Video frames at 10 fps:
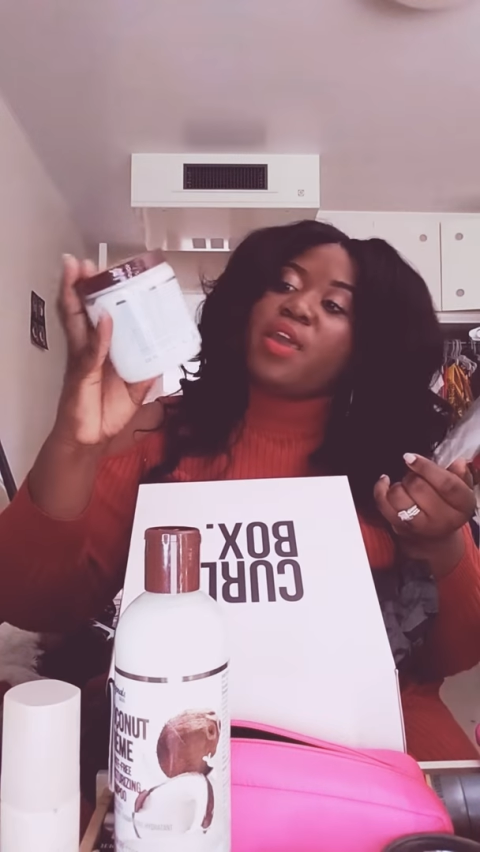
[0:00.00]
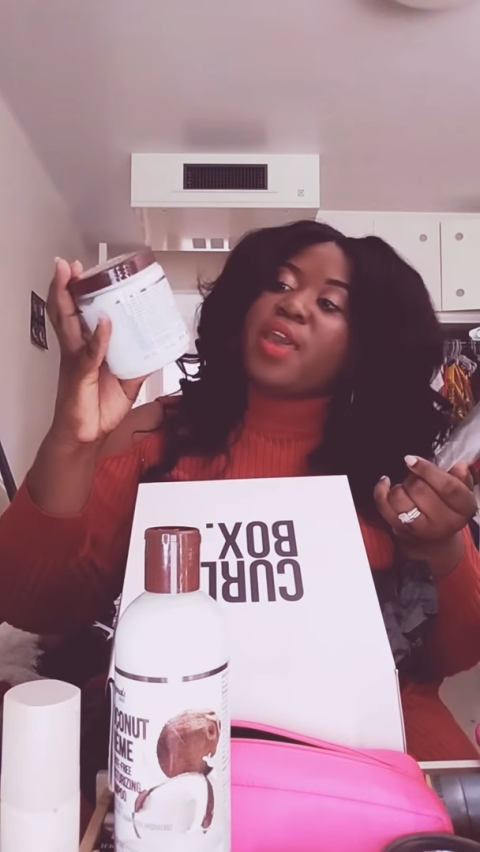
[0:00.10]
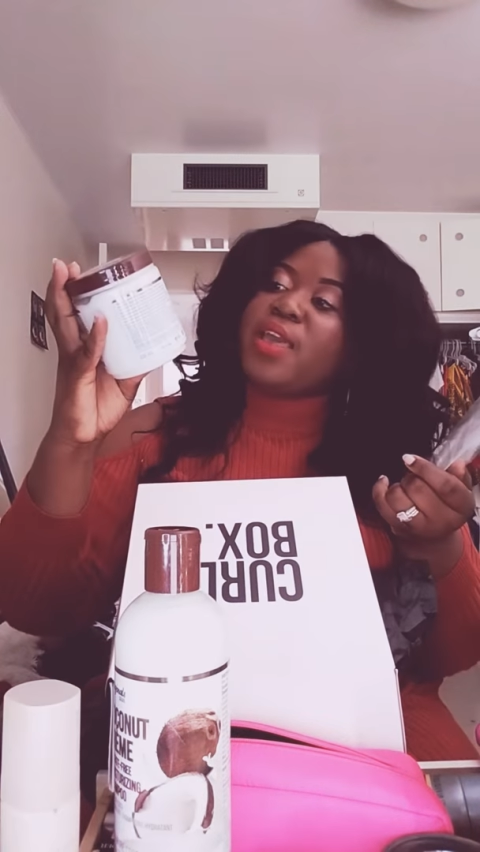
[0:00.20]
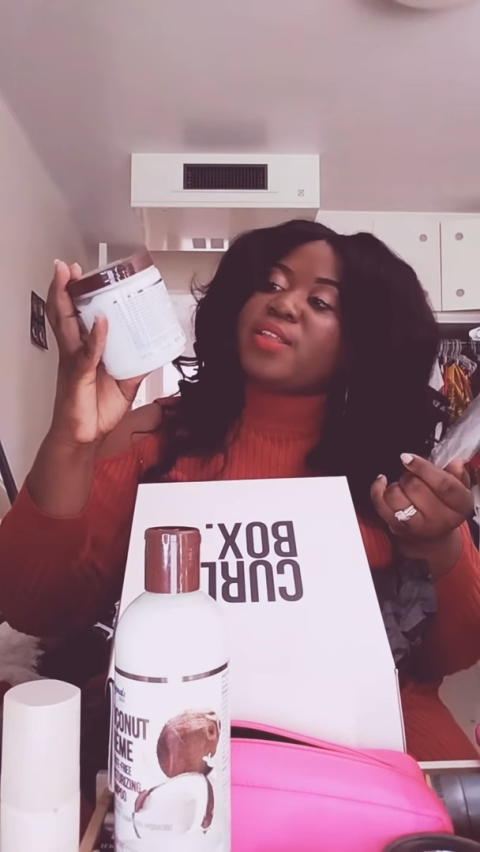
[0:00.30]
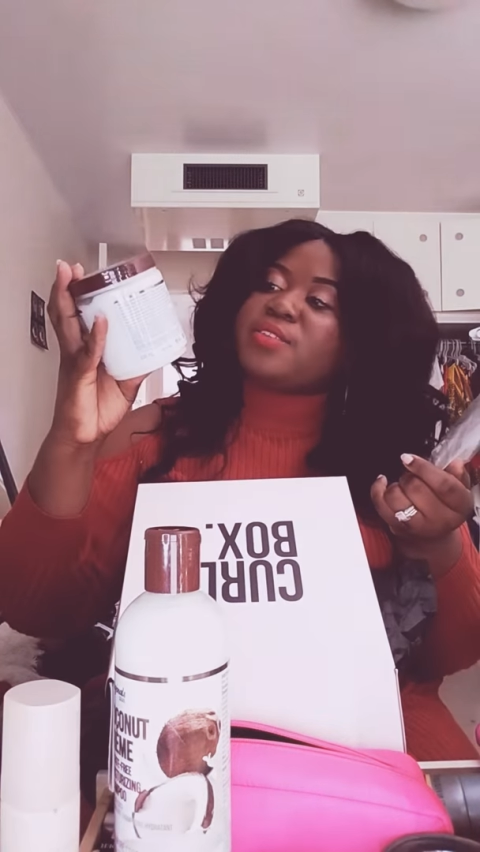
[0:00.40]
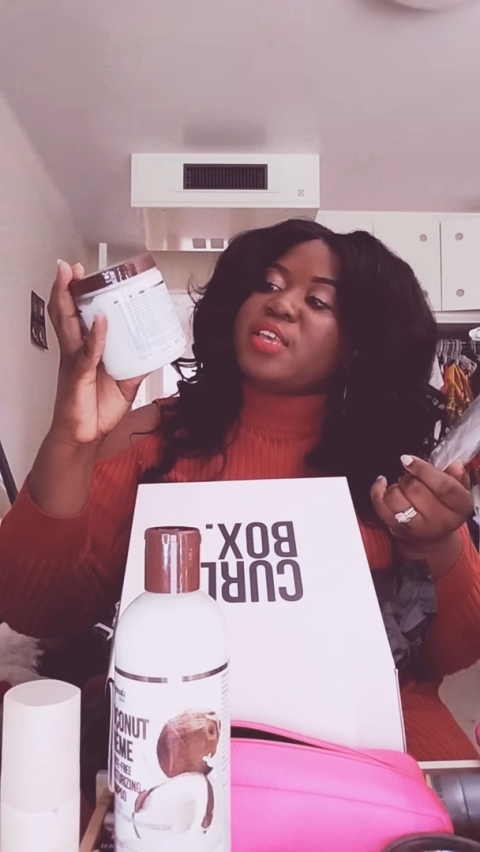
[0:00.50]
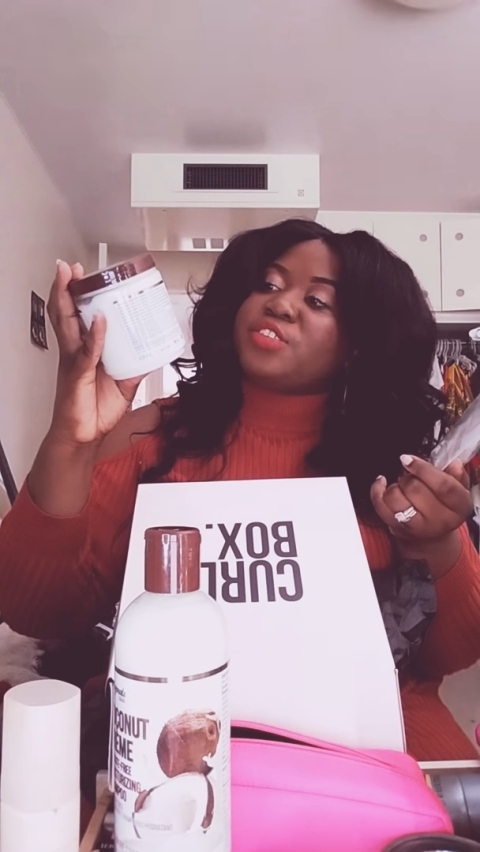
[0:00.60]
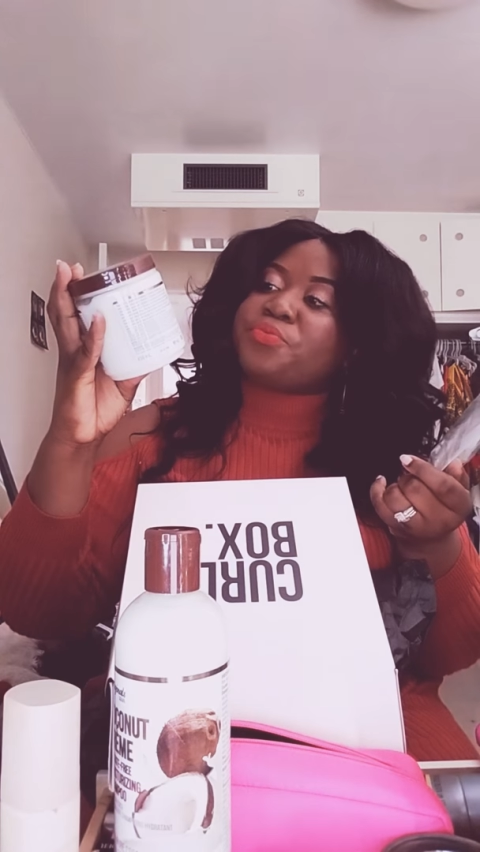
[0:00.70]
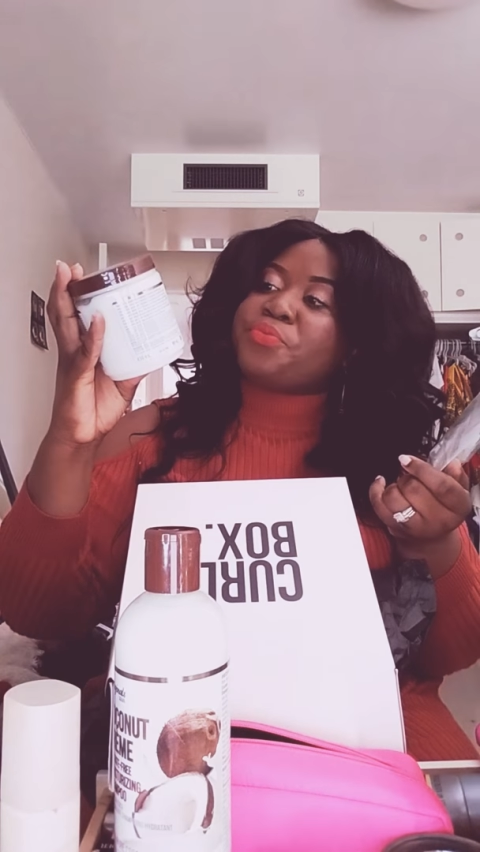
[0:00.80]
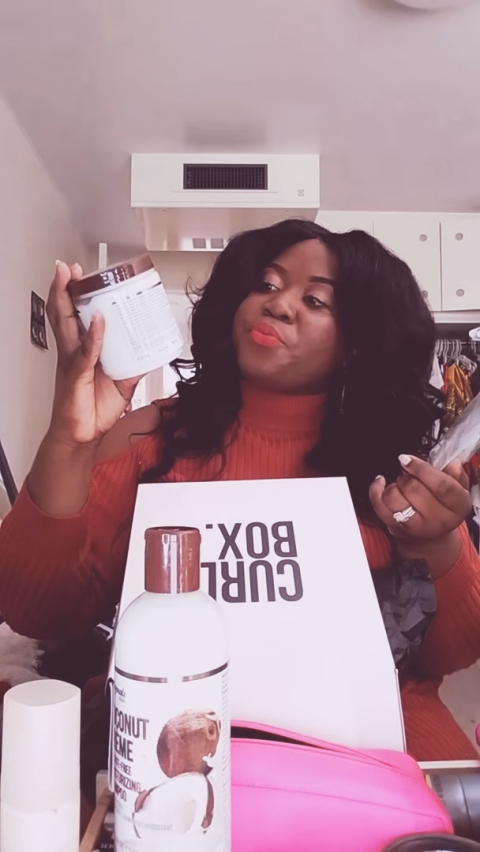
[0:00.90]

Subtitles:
and it says